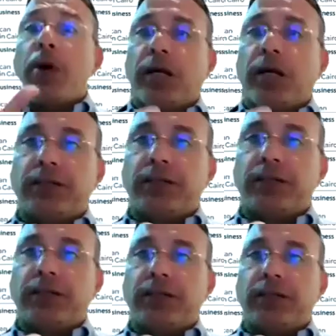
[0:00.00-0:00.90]
but
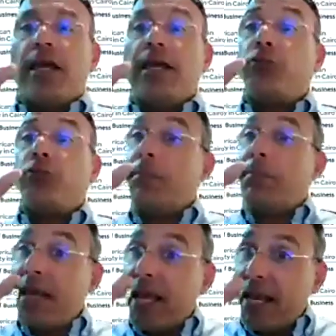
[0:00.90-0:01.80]

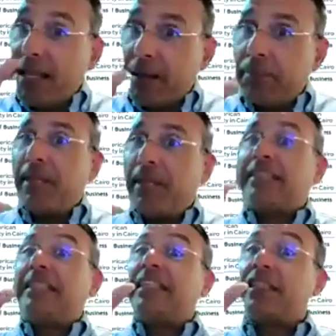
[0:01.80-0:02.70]
it will be a little
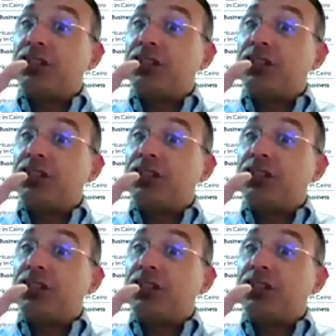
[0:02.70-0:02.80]
bit